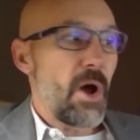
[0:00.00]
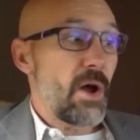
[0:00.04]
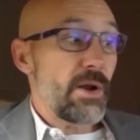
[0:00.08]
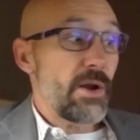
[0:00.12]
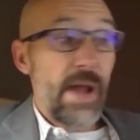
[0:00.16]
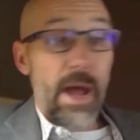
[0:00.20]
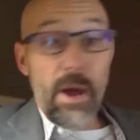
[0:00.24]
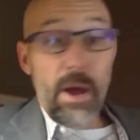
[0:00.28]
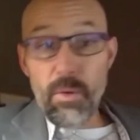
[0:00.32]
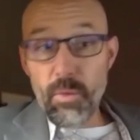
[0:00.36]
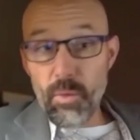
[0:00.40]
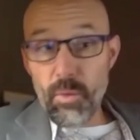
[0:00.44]

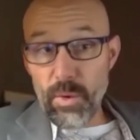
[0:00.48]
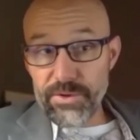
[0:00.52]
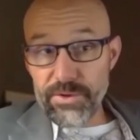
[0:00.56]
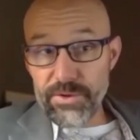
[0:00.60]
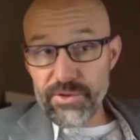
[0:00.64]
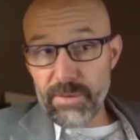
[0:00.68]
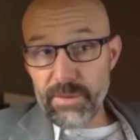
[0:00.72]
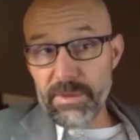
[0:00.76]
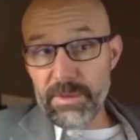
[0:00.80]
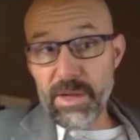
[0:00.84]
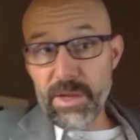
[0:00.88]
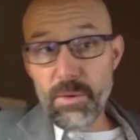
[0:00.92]
Now, when
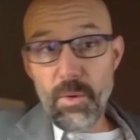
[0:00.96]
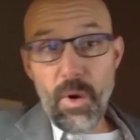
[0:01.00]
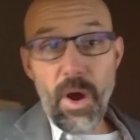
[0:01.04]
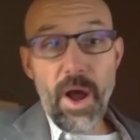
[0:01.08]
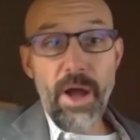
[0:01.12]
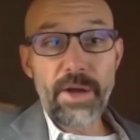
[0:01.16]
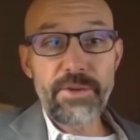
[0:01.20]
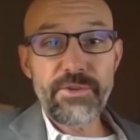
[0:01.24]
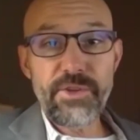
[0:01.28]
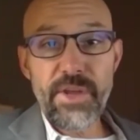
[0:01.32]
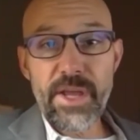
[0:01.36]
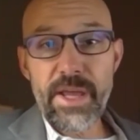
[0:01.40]
somebody
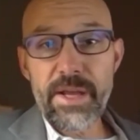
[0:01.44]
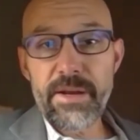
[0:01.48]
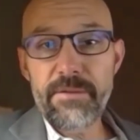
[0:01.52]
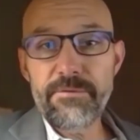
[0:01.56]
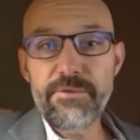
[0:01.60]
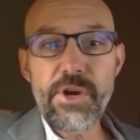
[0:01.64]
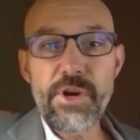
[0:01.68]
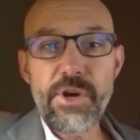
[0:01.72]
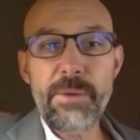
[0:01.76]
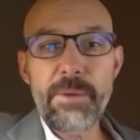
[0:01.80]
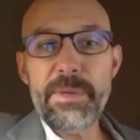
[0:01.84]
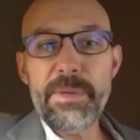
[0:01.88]
walks in,
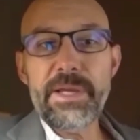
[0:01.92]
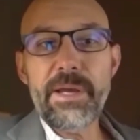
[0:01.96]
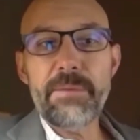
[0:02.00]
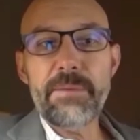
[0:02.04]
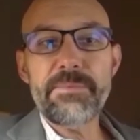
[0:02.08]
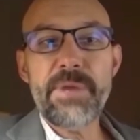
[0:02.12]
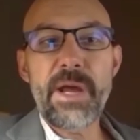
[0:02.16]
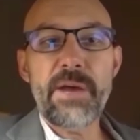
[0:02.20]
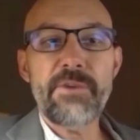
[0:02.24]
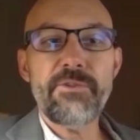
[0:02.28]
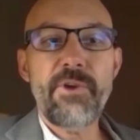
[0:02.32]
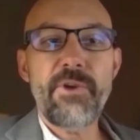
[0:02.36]
if Jeremy
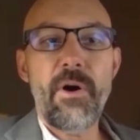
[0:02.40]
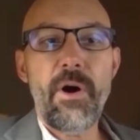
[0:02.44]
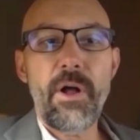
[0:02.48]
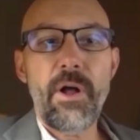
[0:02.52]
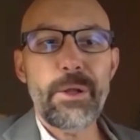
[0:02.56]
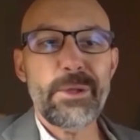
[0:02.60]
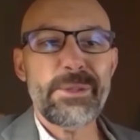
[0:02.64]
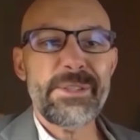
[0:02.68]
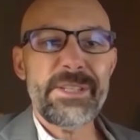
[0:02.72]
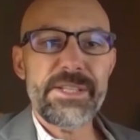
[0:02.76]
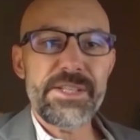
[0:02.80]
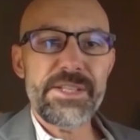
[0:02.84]
comes down the
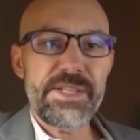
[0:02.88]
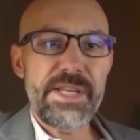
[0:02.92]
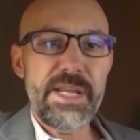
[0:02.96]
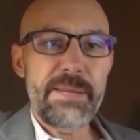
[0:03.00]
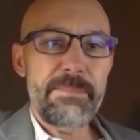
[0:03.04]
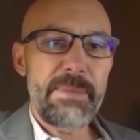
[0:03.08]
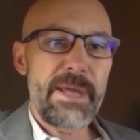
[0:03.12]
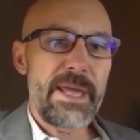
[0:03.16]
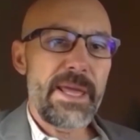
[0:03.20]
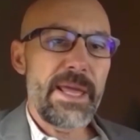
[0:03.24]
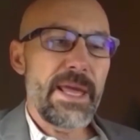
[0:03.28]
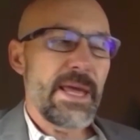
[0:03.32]
hall to
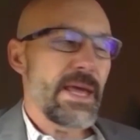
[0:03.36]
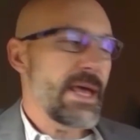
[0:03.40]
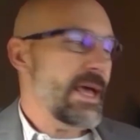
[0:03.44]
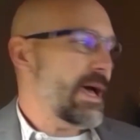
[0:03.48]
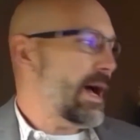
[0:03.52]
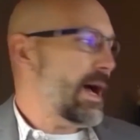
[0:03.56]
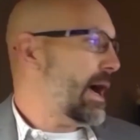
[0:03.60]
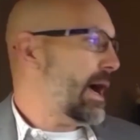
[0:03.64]
see me,